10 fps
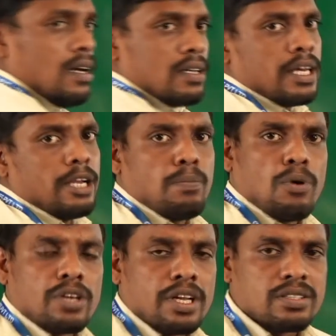the
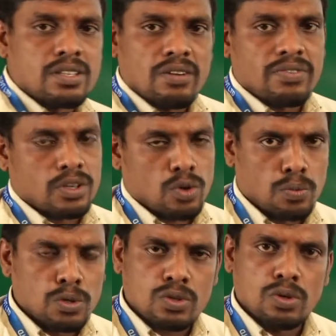importance of a
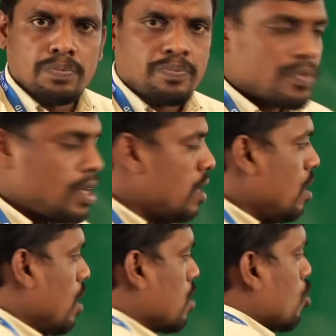chromosome.
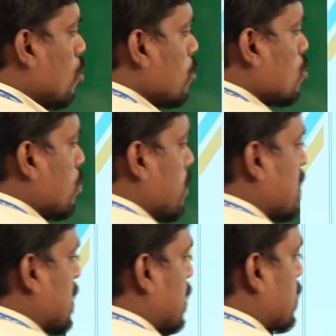A chromosome is
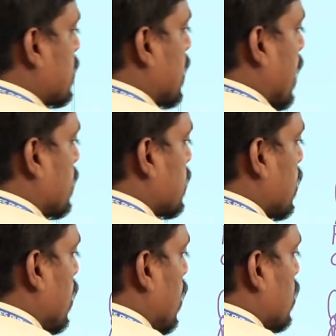considered as
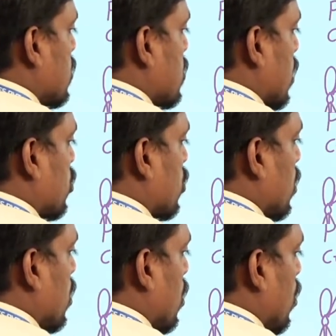structural,